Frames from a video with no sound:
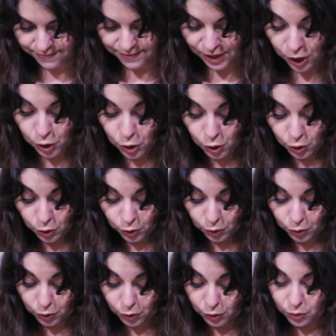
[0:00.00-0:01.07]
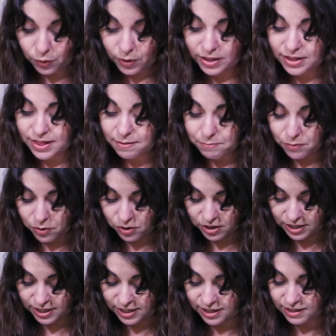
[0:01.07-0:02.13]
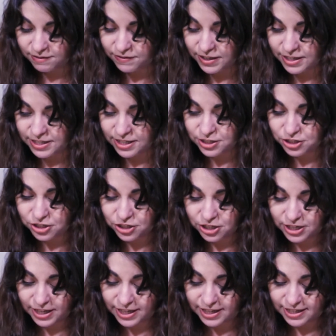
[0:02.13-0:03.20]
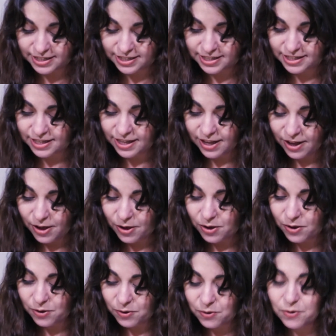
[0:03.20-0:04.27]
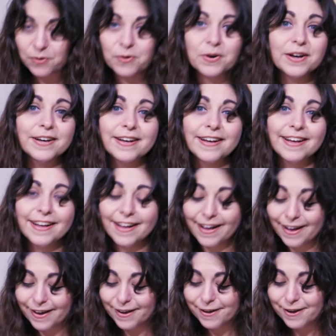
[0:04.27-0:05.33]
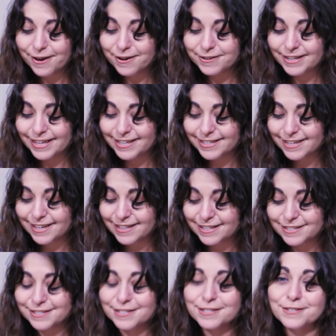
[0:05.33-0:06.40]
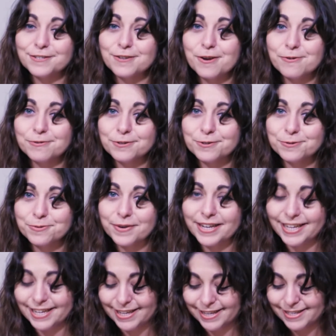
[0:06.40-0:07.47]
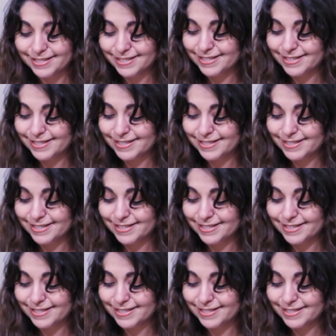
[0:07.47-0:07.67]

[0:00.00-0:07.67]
Oh, and the more little vintage goodies. Oh, Linda, this is so sweet.